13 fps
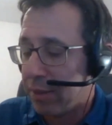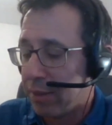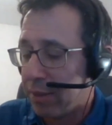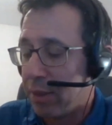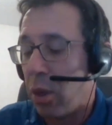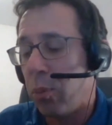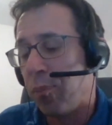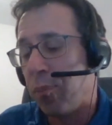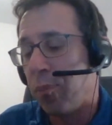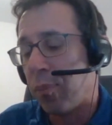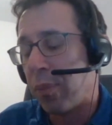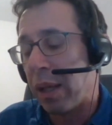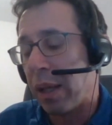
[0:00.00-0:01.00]
So
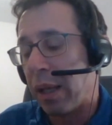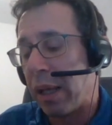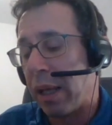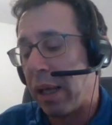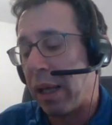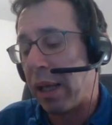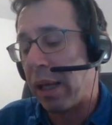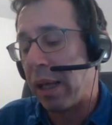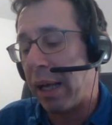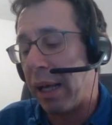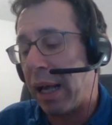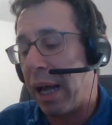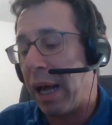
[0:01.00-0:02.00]

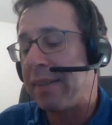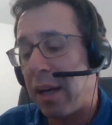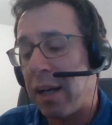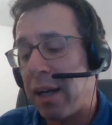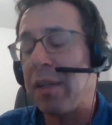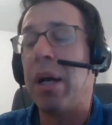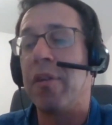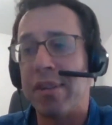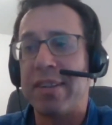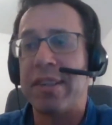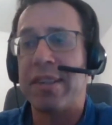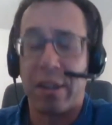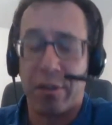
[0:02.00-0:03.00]
I started
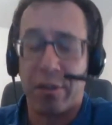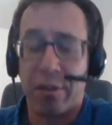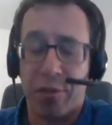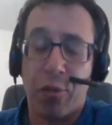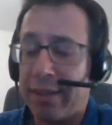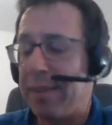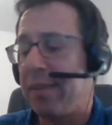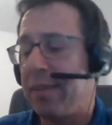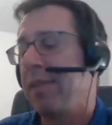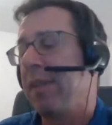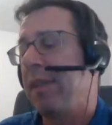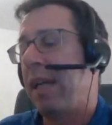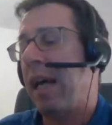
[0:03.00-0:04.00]
by visiting
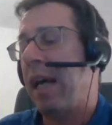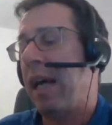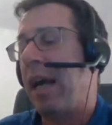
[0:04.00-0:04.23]
friends